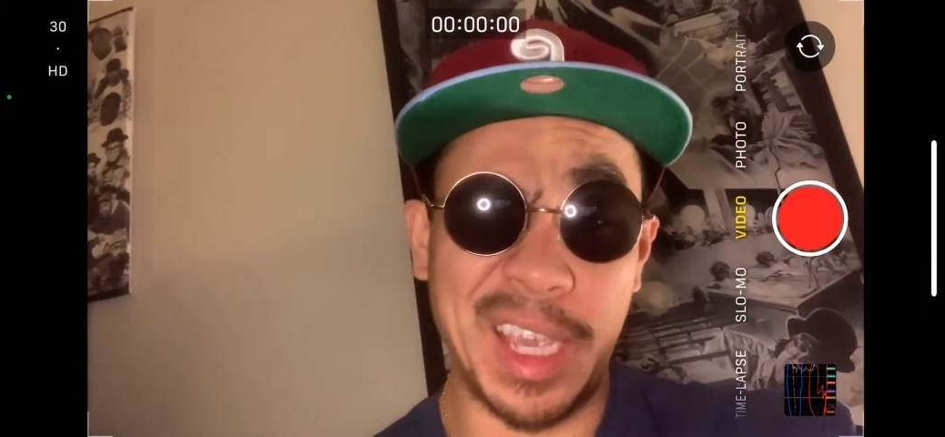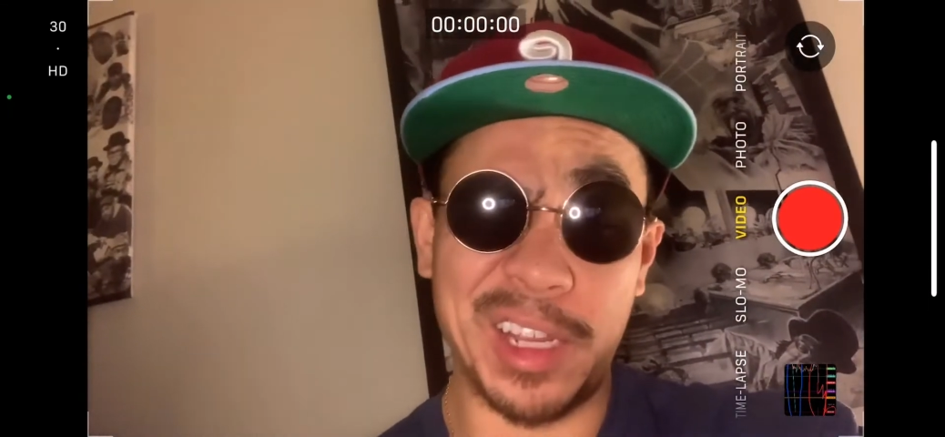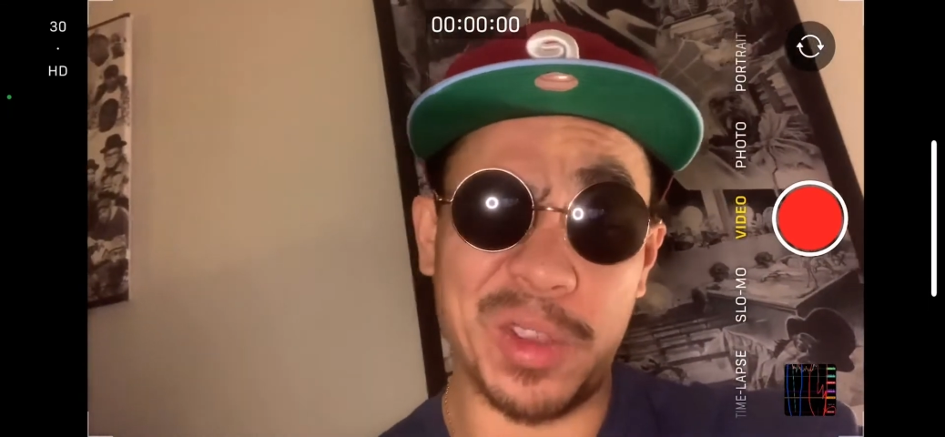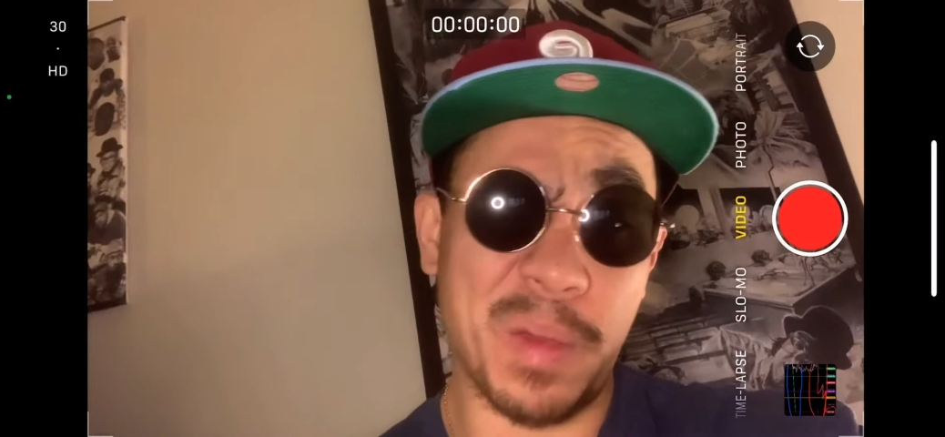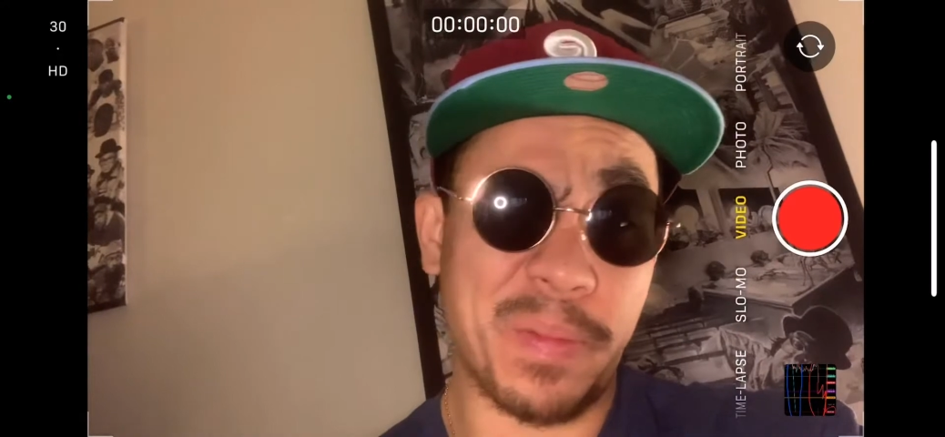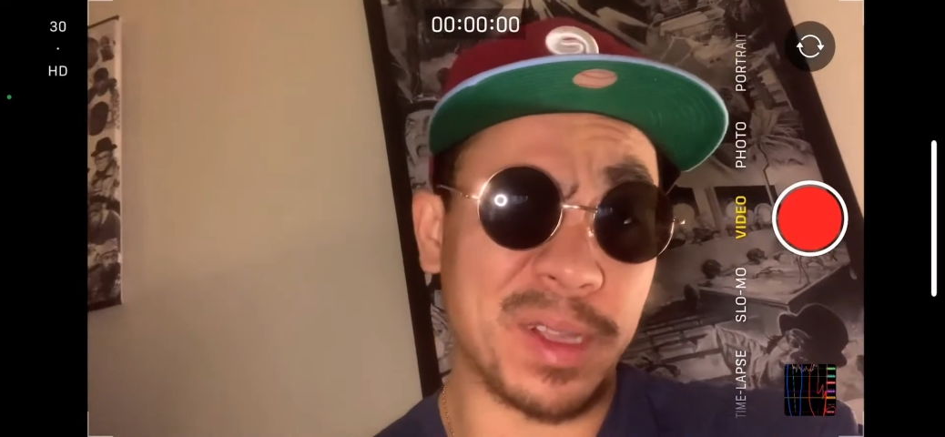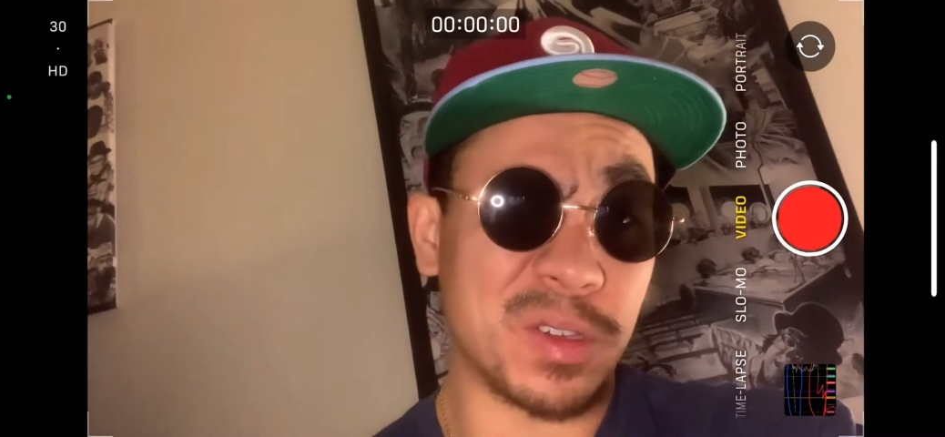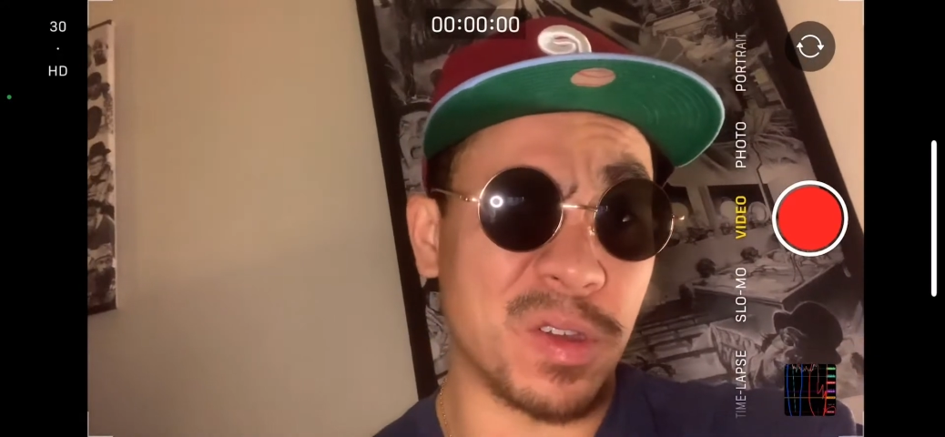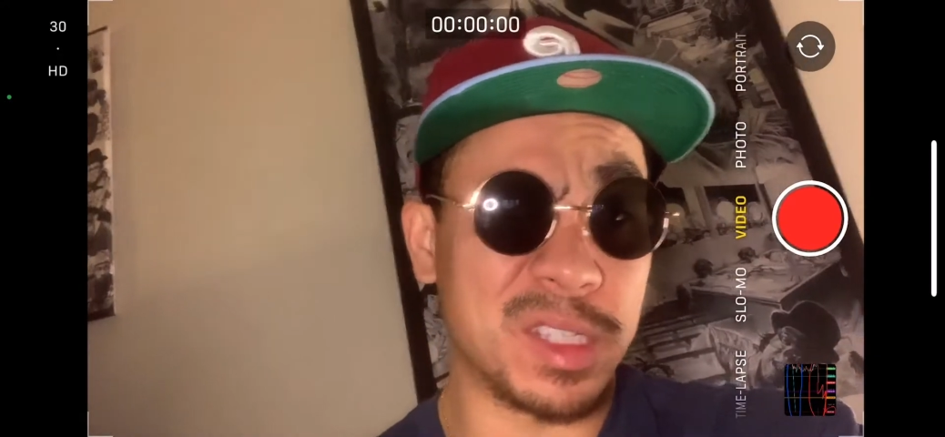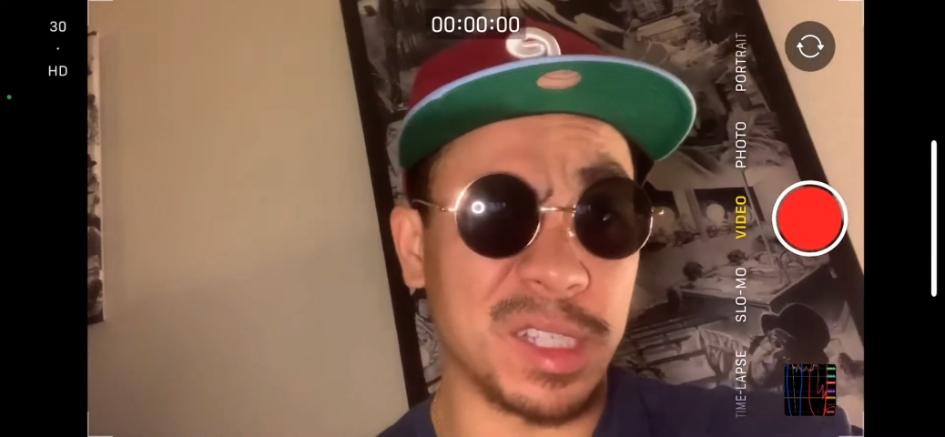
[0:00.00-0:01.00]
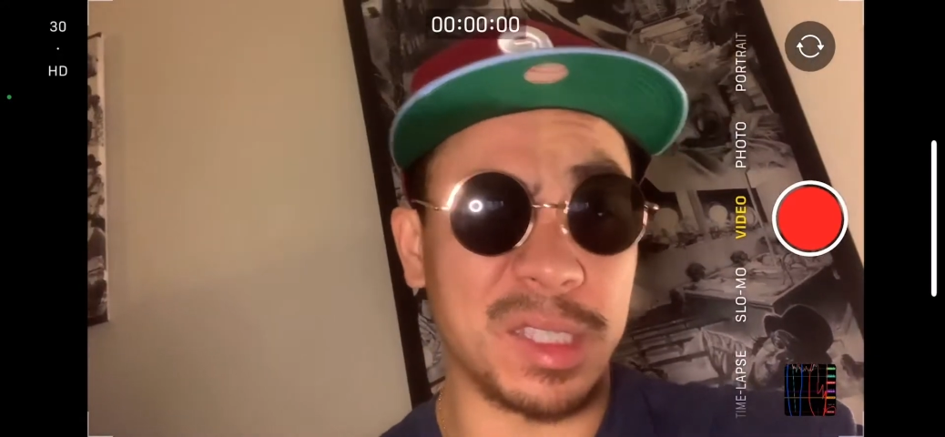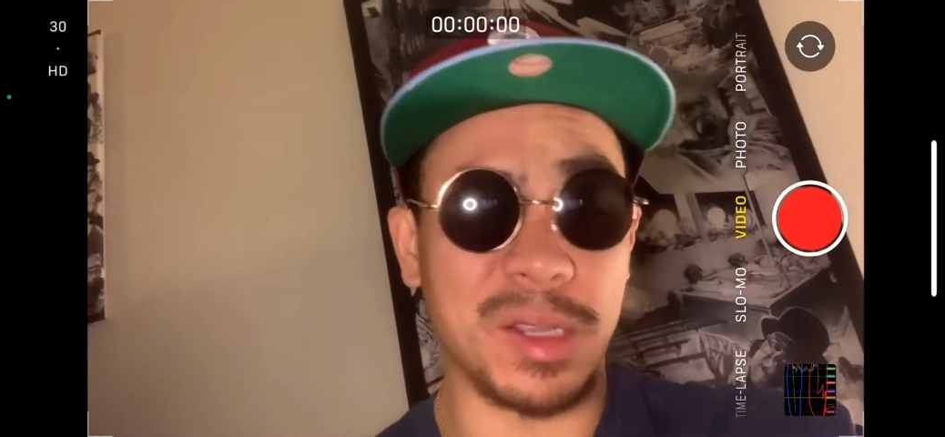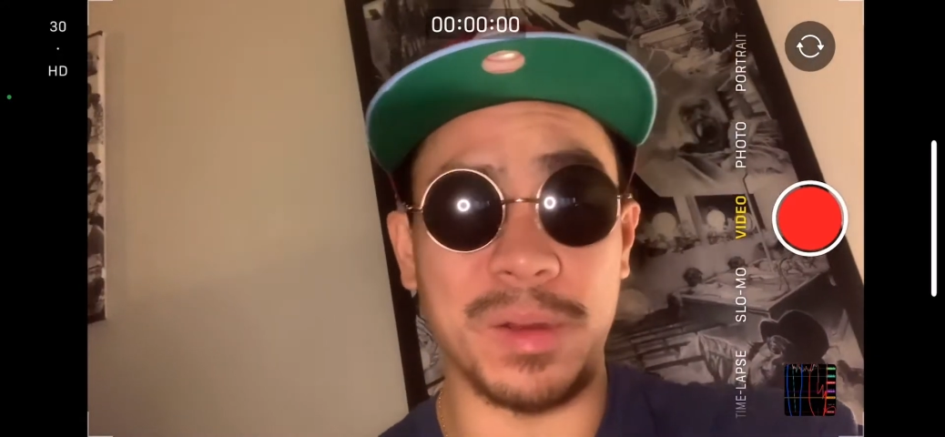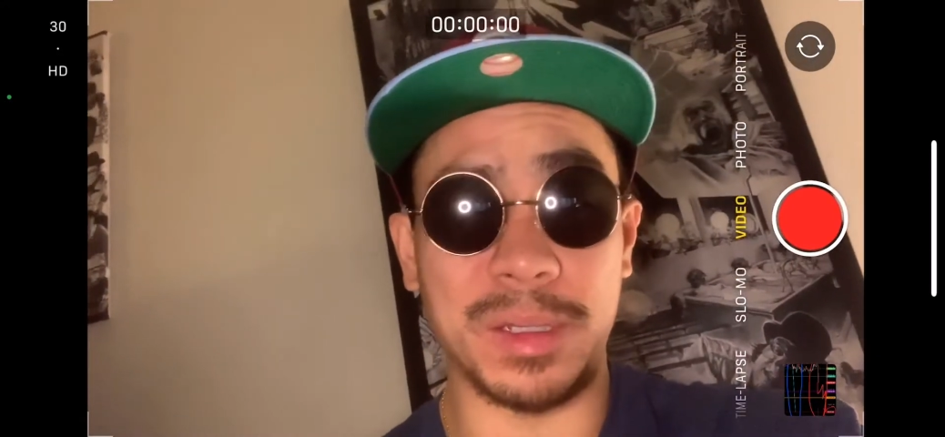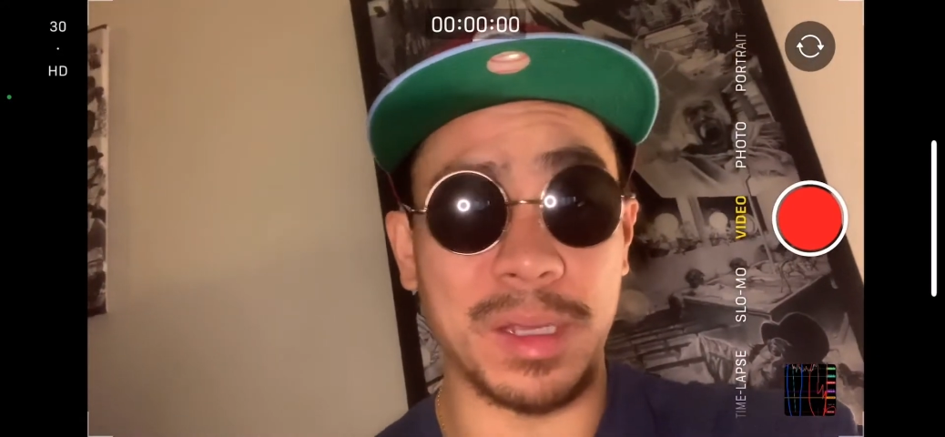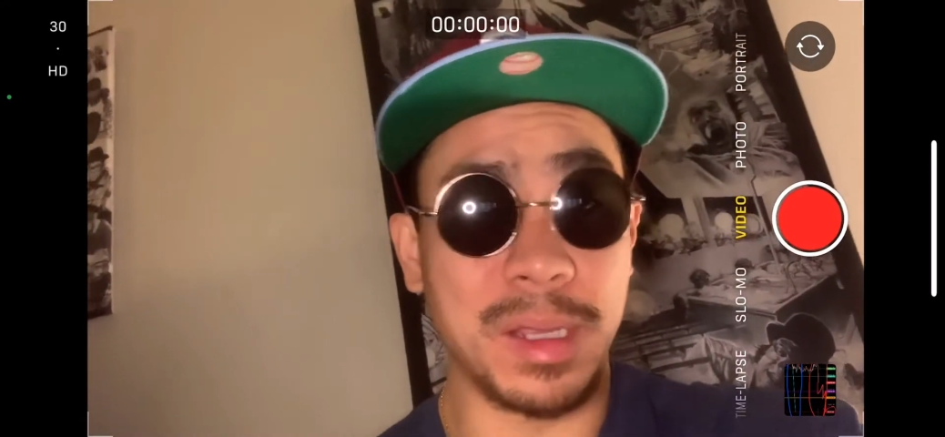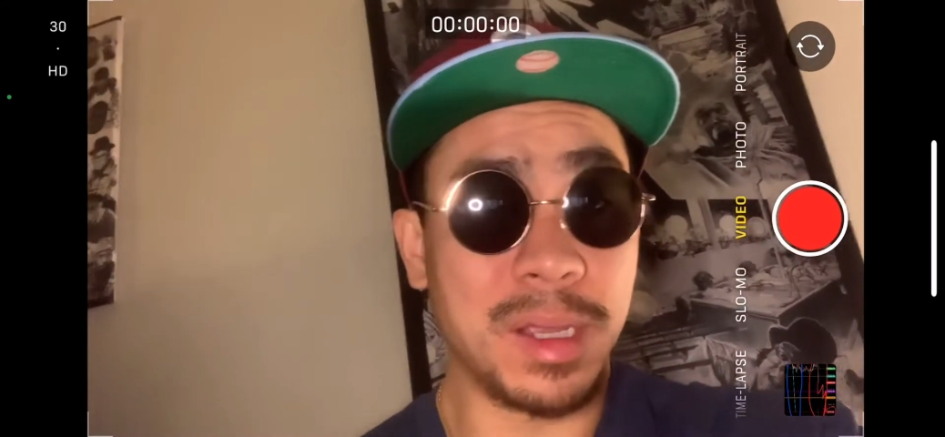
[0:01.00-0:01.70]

There's no way it's going 16. You